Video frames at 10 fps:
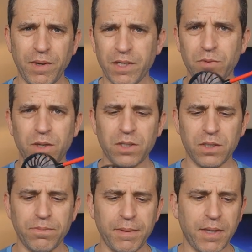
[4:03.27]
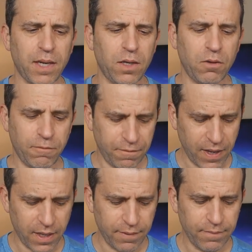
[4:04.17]
you might as well just maybe get a new
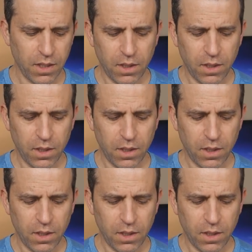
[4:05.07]
fan.